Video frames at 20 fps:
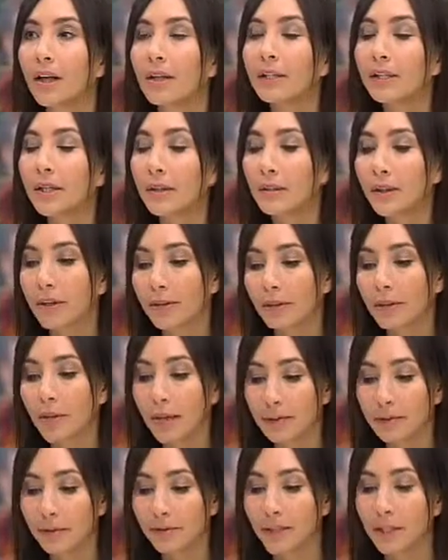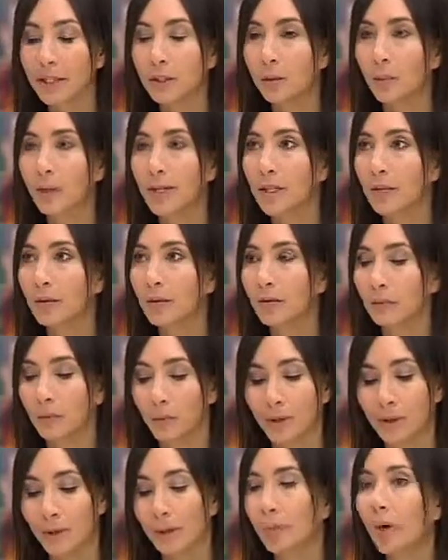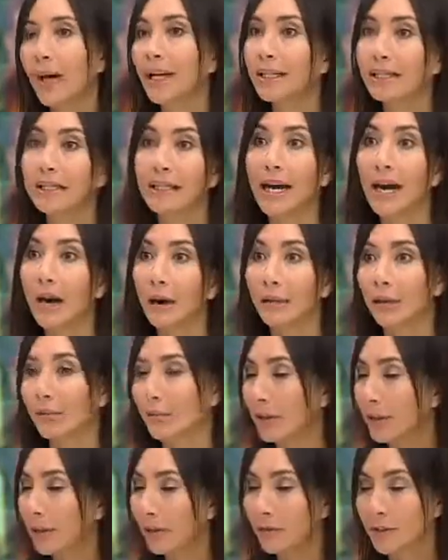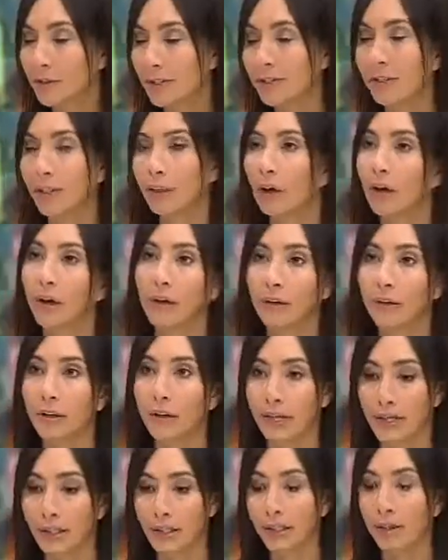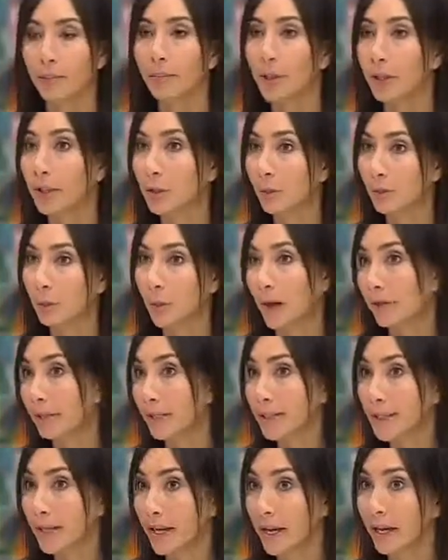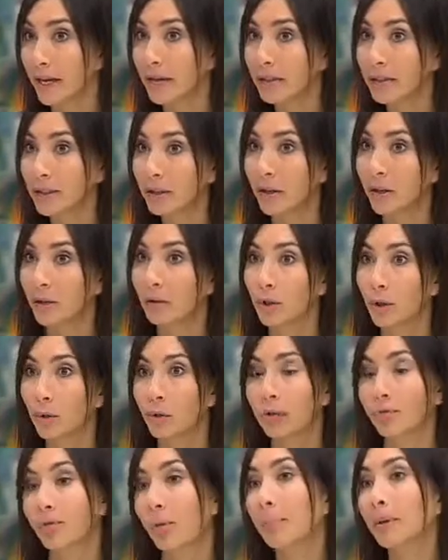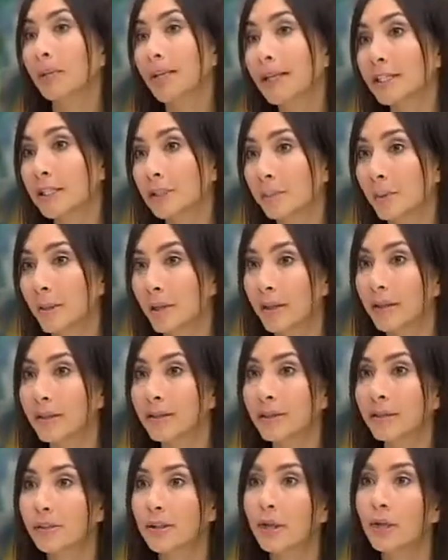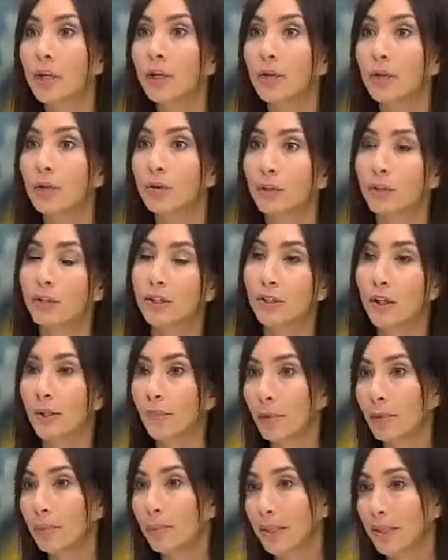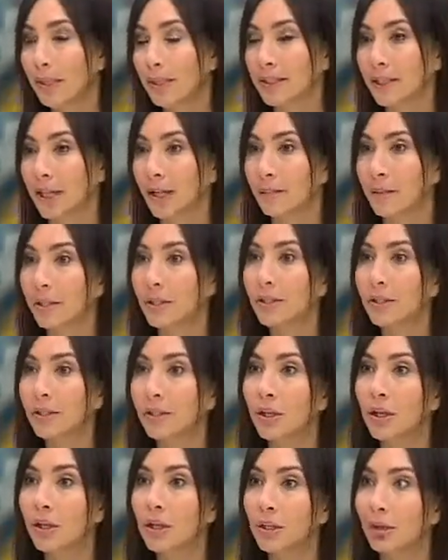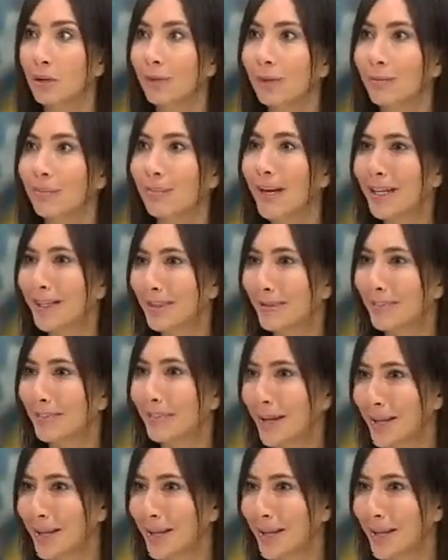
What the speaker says: So there are lots of things. We break down, if you think of us as a car or an engine, because wear and tear. So you could replace parts. You could stop them being damaged. You could make them